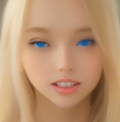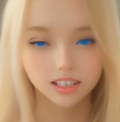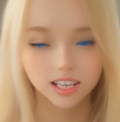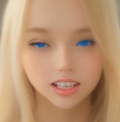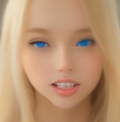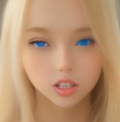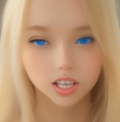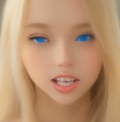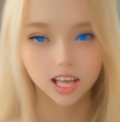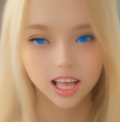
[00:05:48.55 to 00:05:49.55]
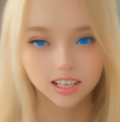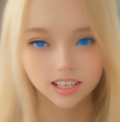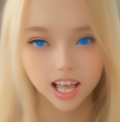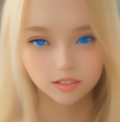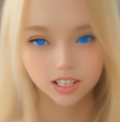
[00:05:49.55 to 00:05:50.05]
See you in the
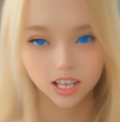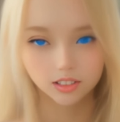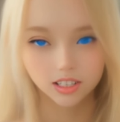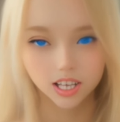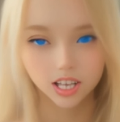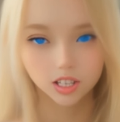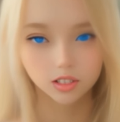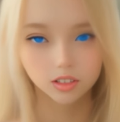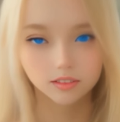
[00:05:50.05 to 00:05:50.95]
next countdown video.